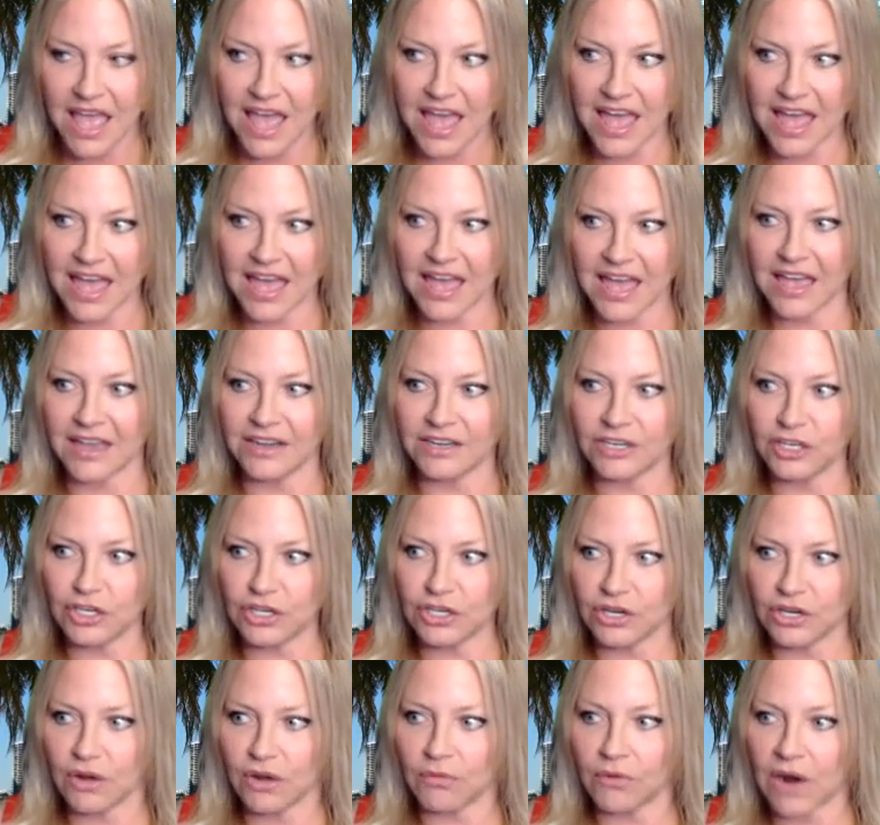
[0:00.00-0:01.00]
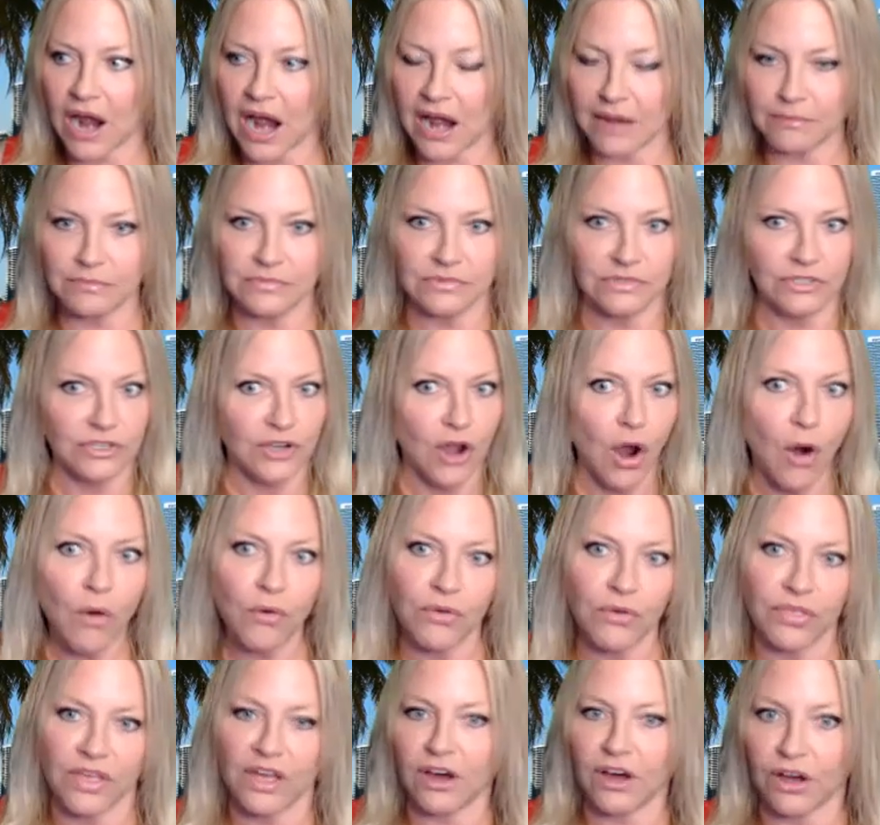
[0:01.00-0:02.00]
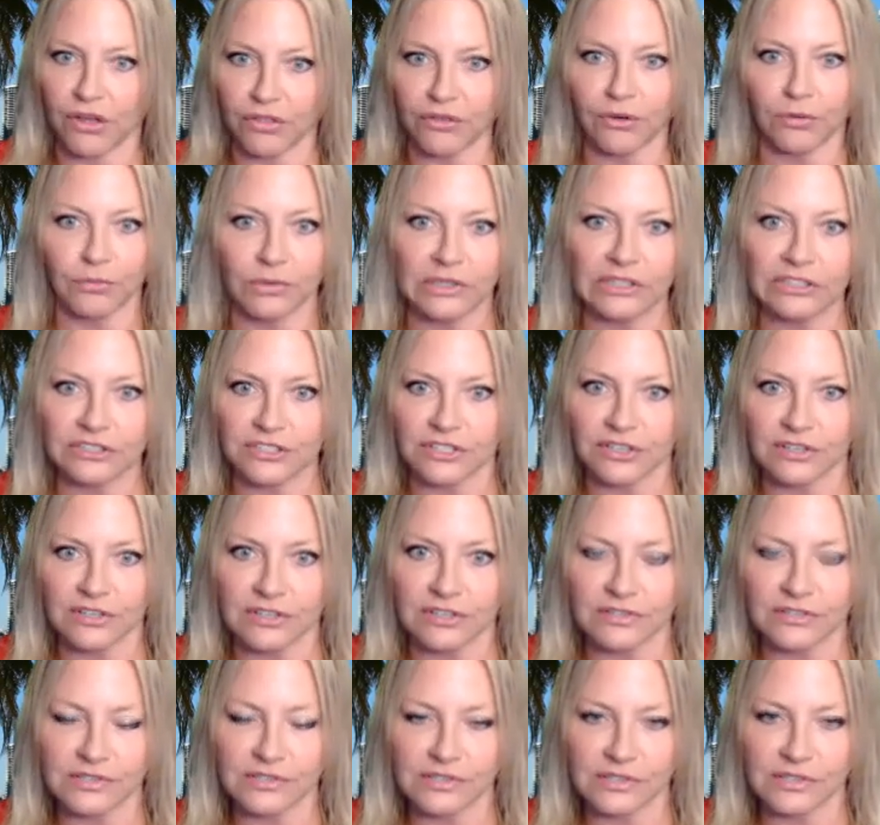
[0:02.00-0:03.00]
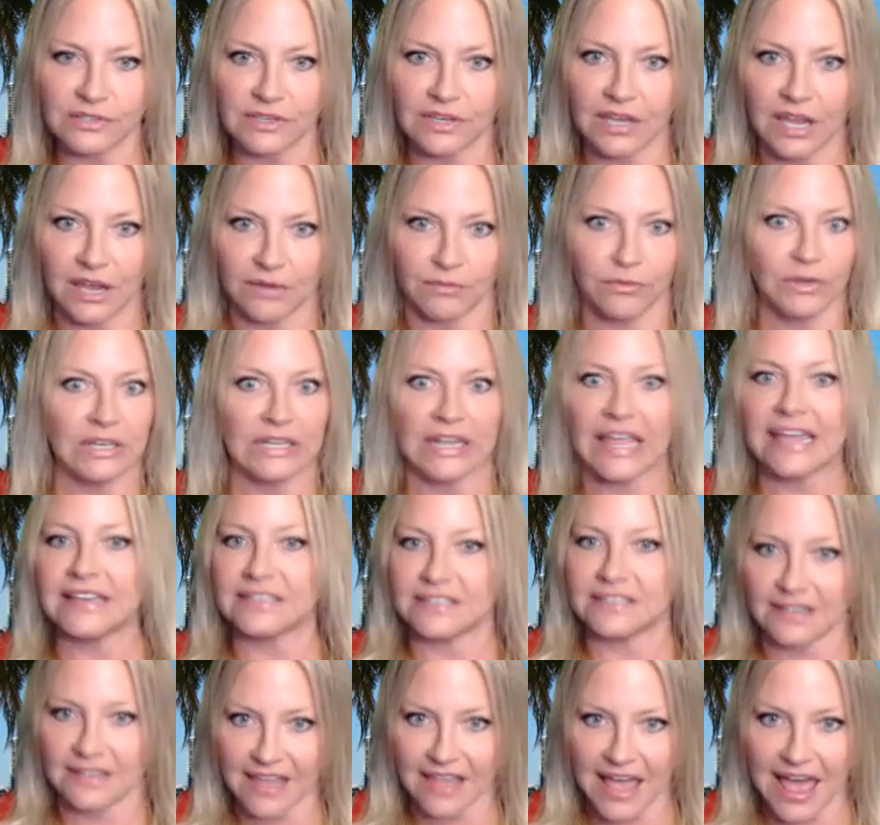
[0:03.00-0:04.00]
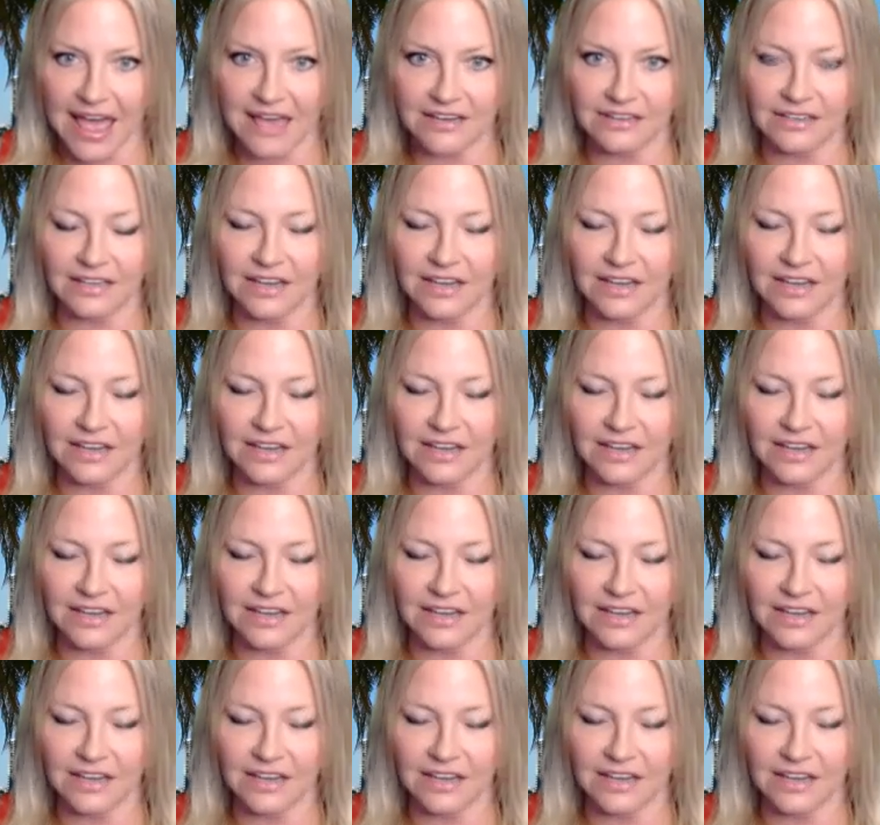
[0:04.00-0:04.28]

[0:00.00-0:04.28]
And, I know that other realtors can relate to that.